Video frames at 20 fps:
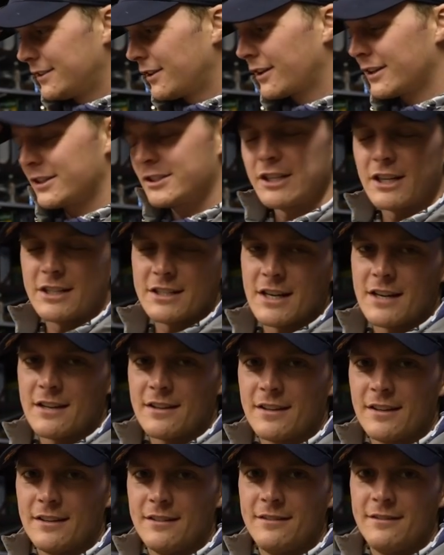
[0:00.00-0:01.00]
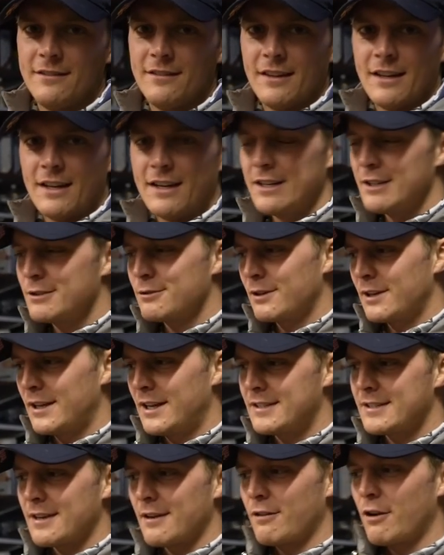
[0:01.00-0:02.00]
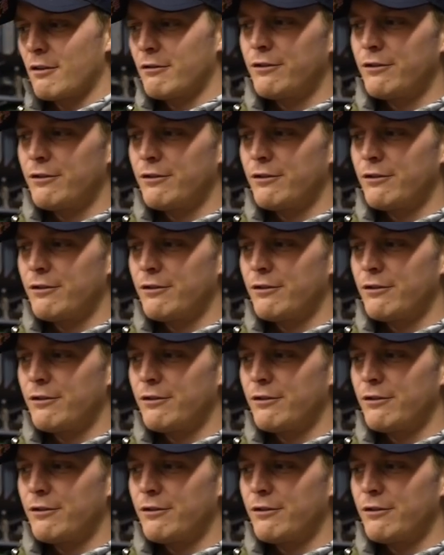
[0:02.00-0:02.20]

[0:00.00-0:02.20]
not going to change anything. It is what it is. I've got